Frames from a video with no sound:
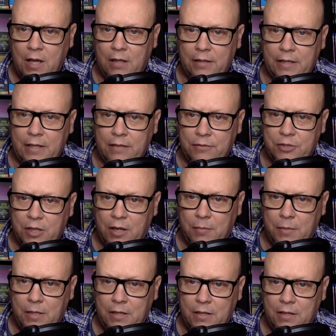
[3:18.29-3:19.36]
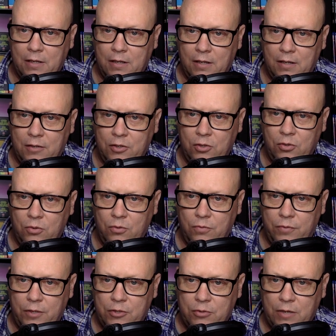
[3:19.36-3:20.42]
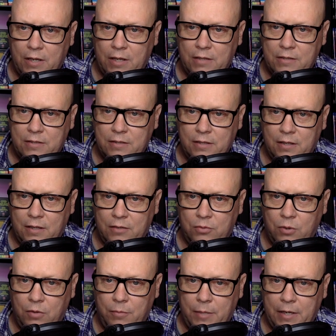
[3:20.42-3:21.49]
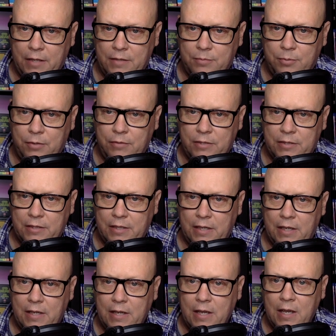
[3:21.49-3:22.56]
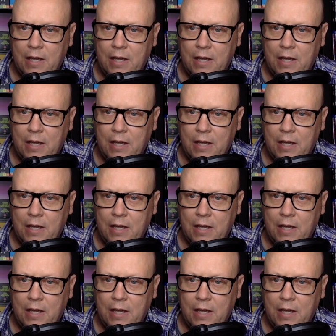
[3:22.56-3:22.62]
A League of Gentlemen, new featurette, 12 minutes, previously